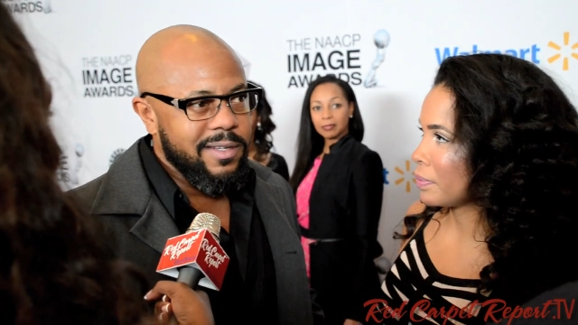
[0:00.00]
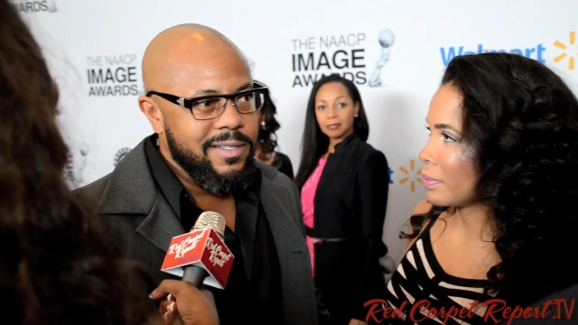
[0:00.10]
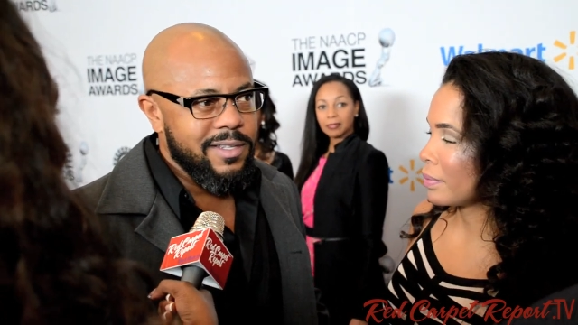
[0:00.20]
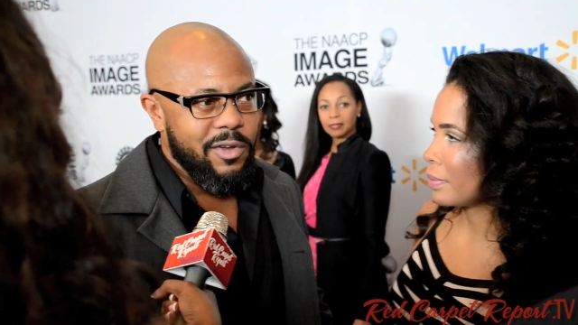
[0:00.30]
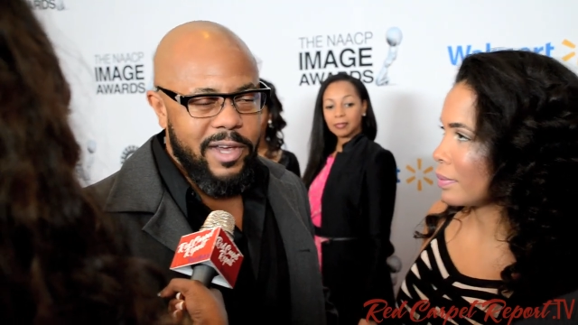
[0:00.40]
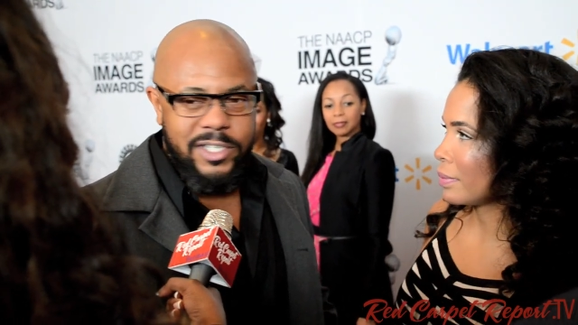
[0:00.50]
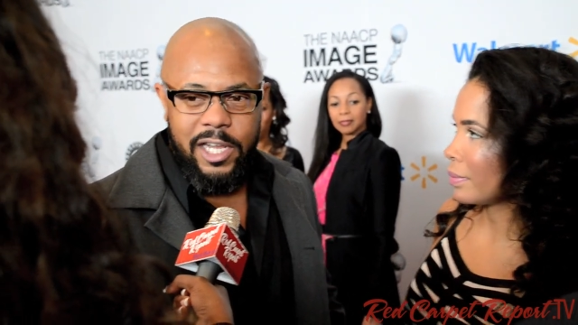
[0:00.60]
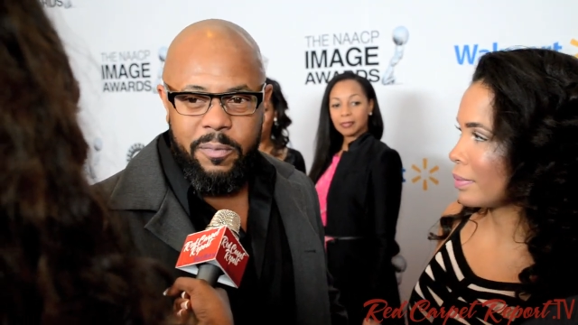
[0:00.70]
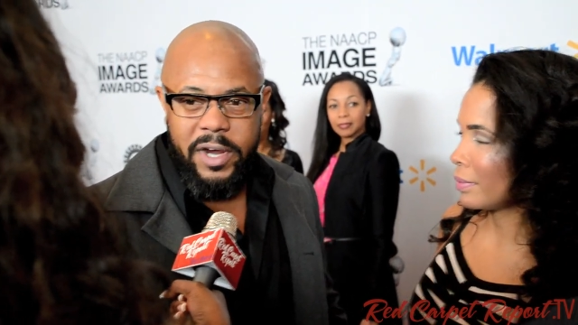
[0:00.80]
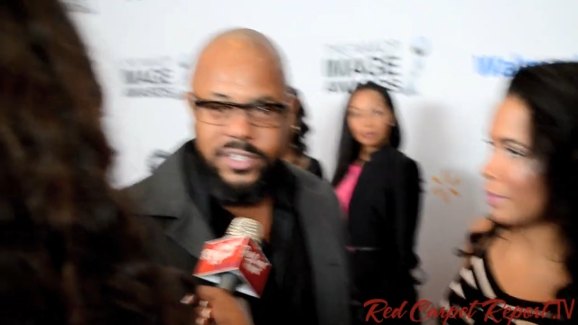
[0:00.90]
Speaker 1: this is a great
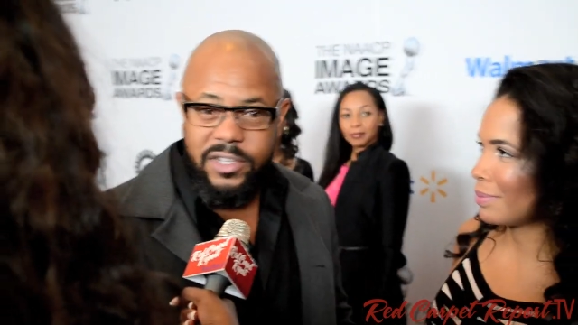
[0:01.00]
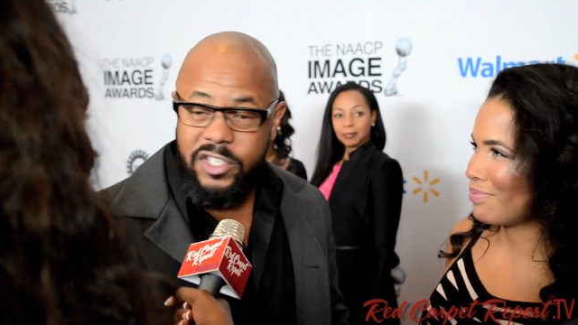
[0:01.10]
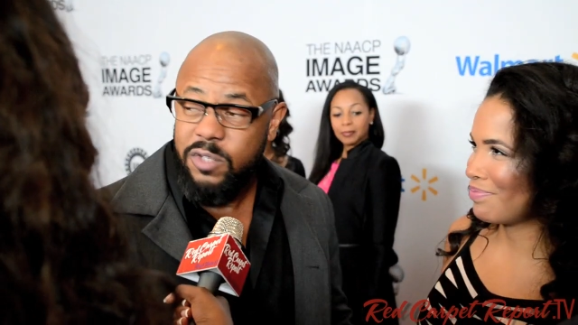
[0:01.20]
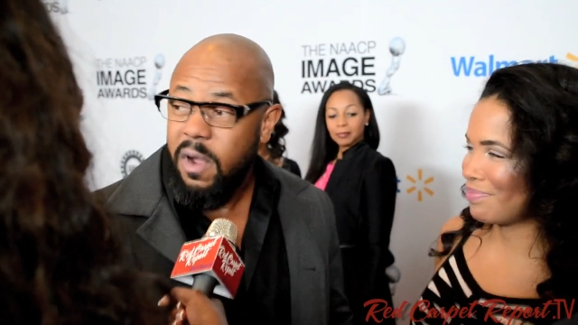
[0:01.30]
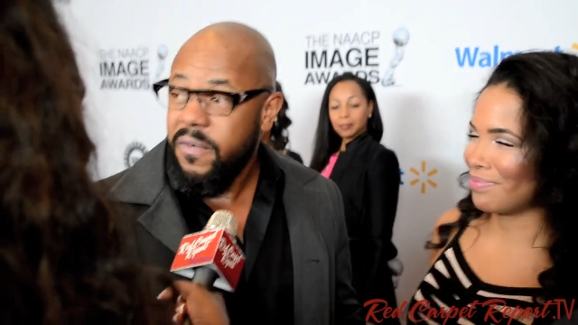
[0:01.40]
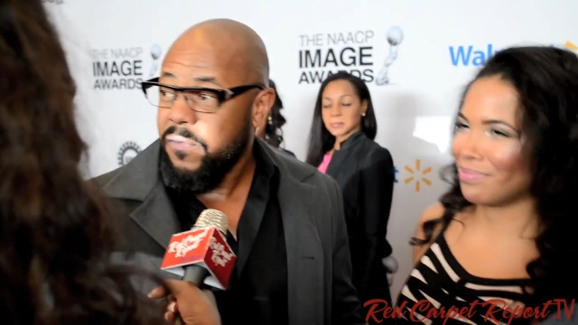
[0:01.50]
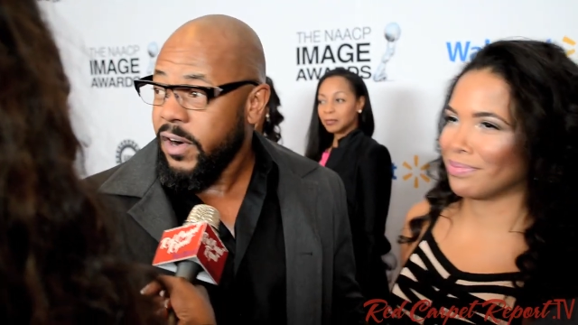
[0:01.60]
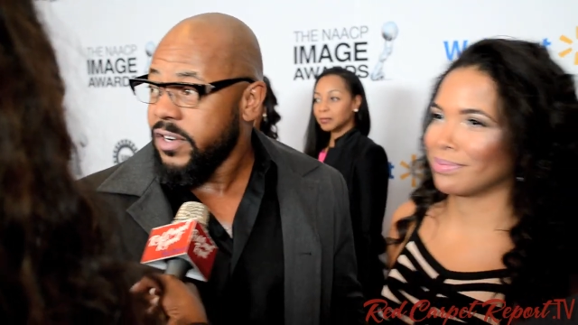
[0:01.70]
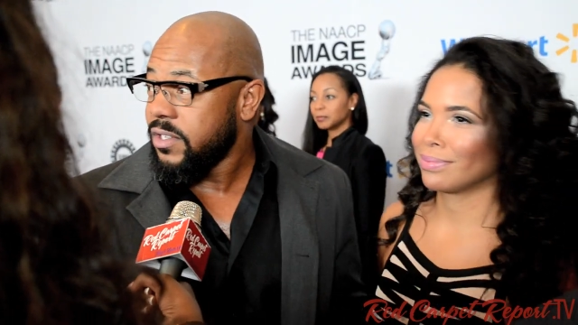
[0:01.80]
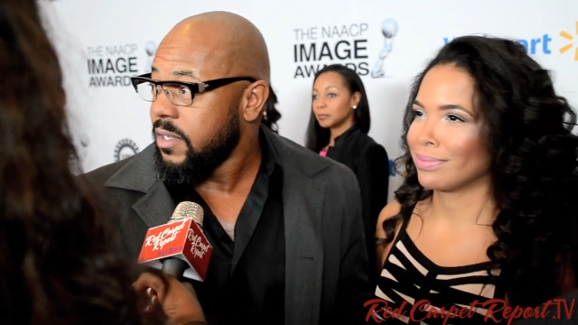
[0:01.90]
celebration. This is my
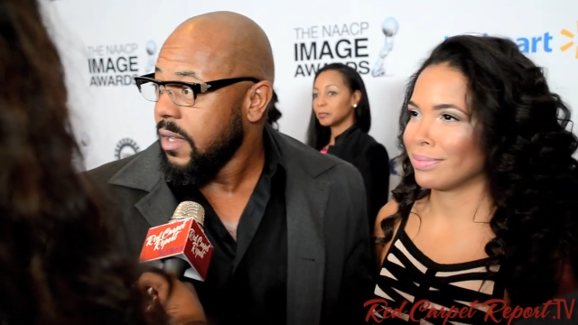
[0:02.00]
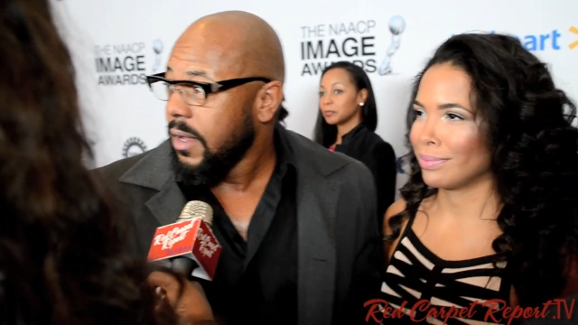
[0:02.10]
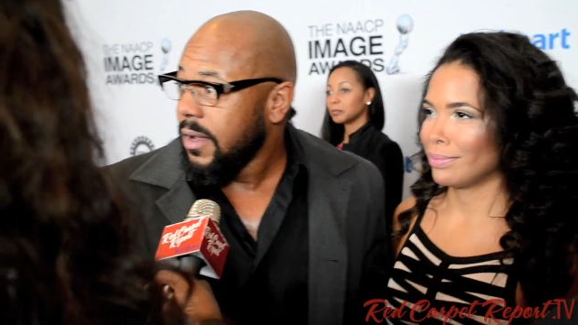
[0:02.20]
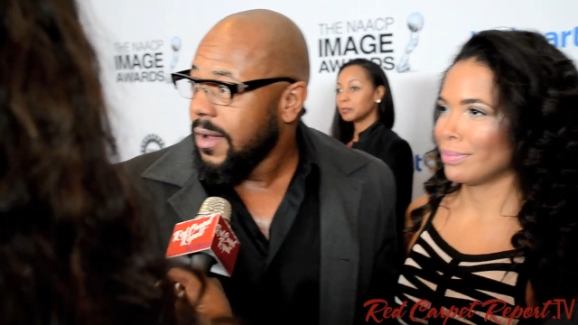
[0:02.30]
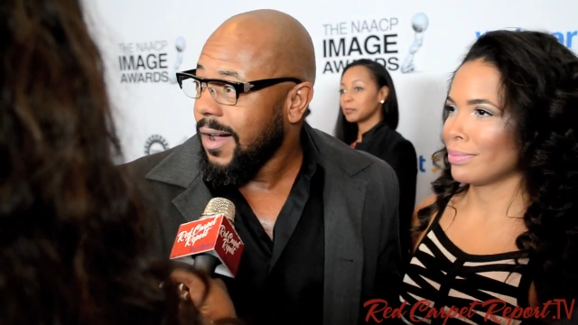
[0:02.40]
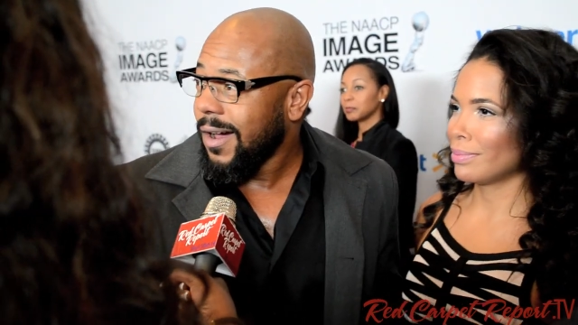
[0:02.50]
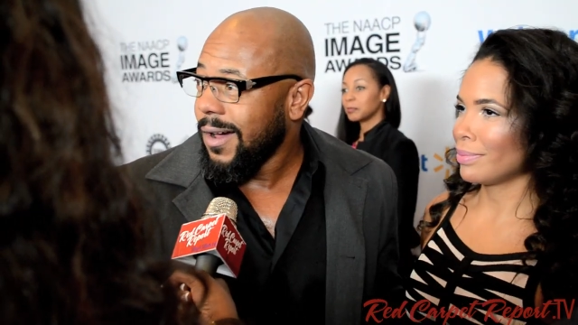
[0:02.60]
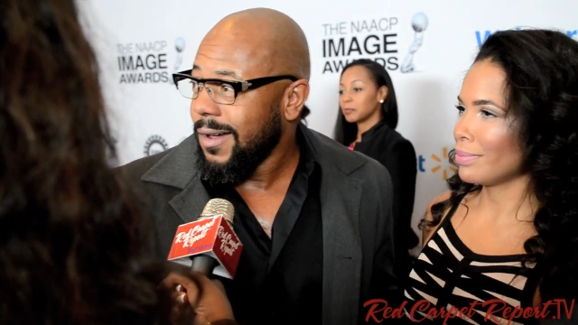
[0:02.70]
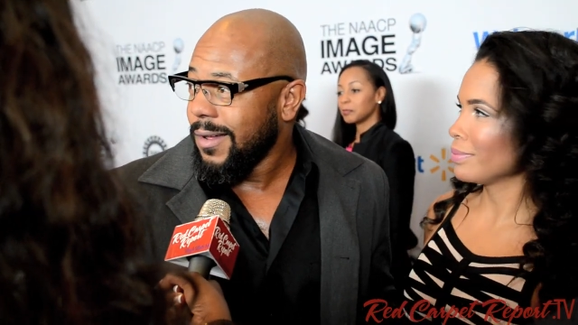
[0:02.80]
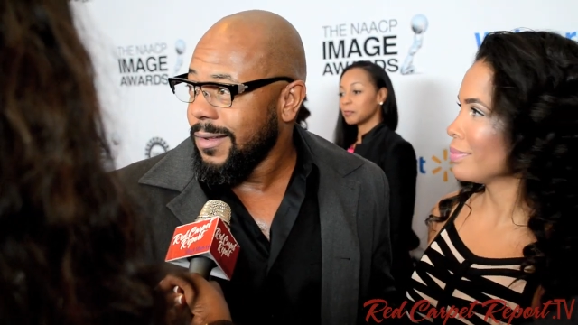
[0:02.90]
first
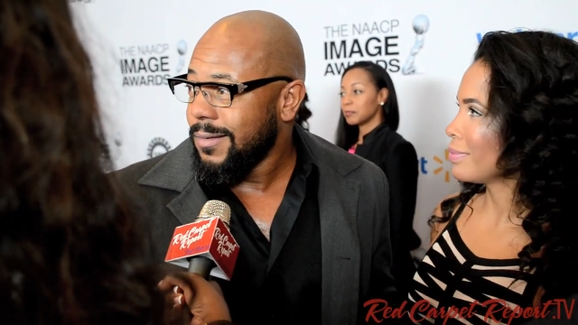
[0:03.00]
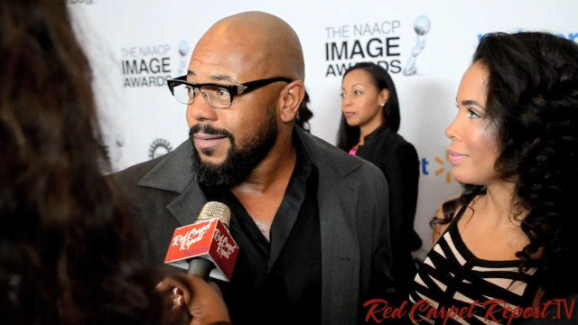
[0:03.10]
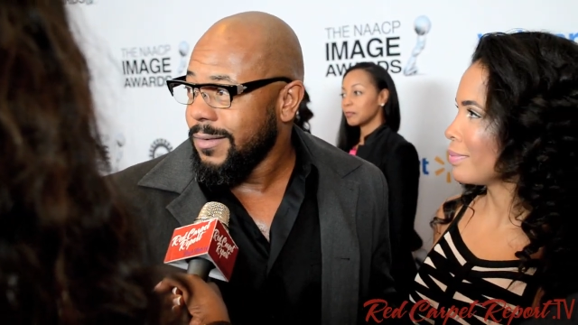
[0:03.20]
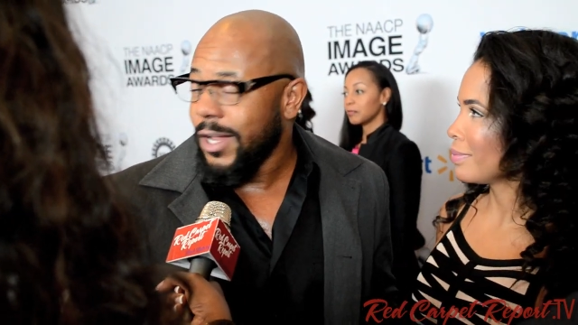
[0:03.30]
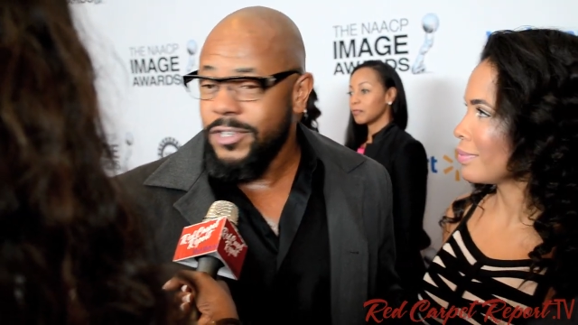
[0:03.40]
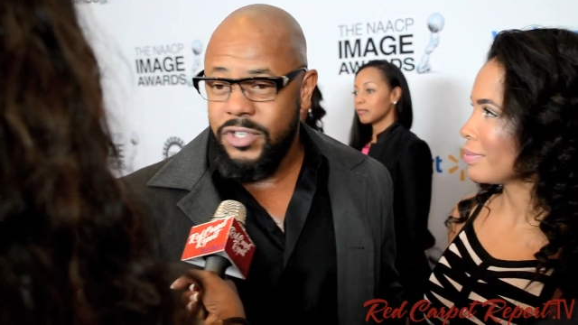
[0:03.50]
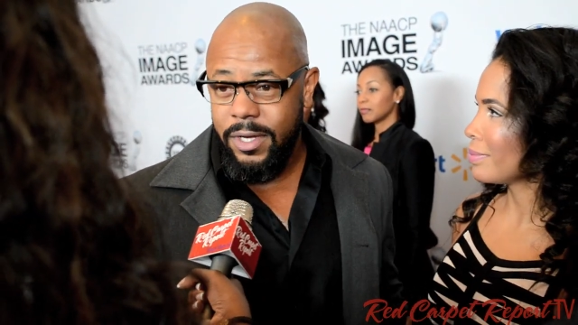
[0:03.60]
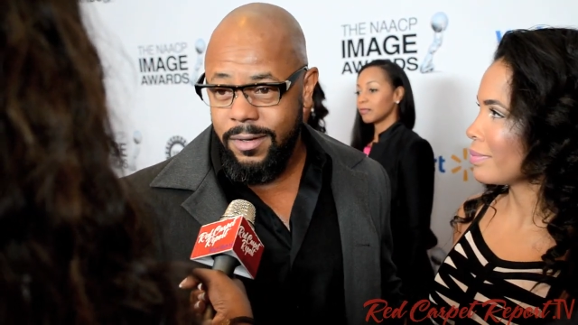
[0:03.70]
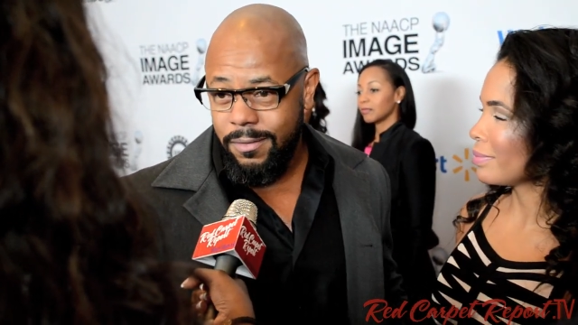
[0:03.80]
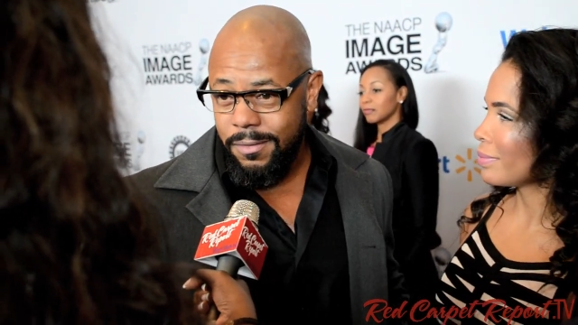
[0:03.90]
Uh, luncheon,